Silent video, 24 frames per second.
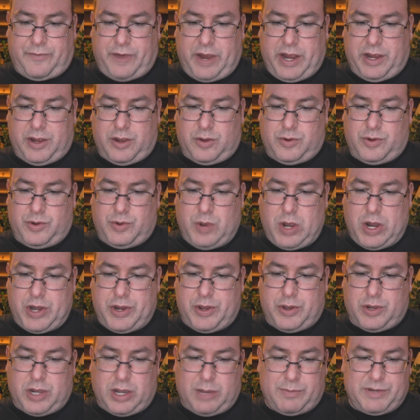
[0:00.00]
Franco, new
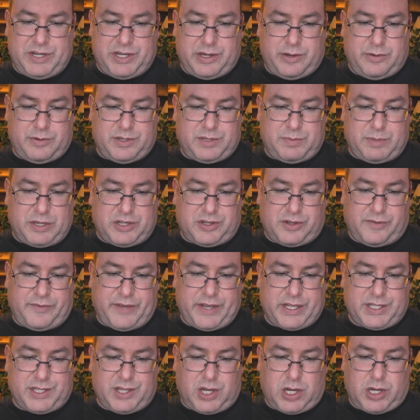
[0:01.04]
audio commentary with special
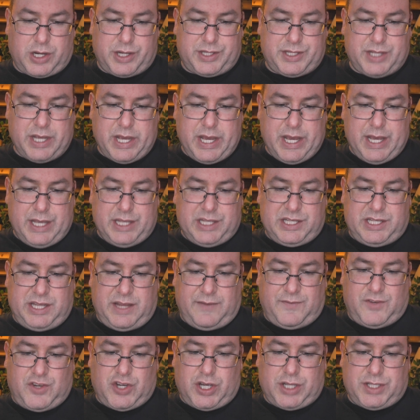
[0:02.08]
effects artist
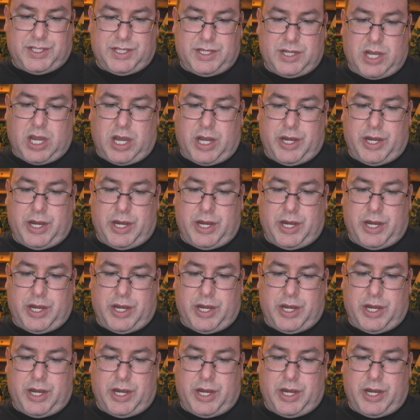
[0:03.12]
Steve Johnson,